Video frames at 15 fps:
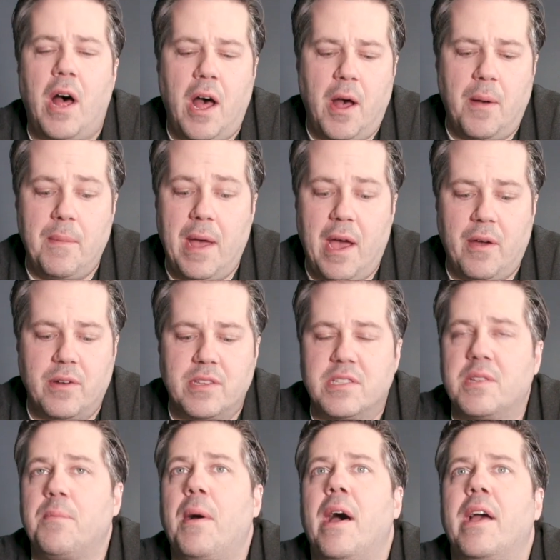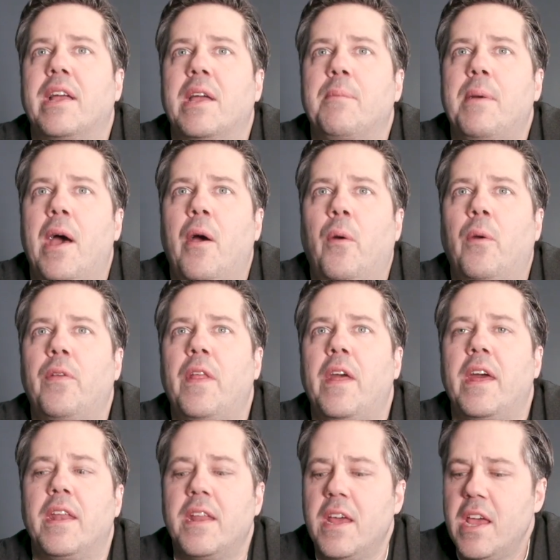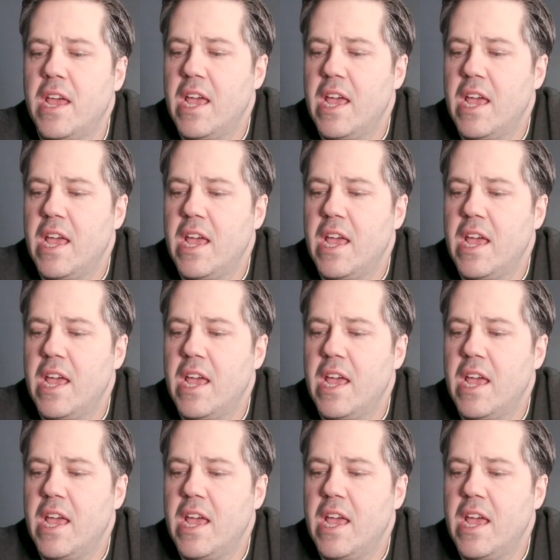Um, how does the Pi get power then?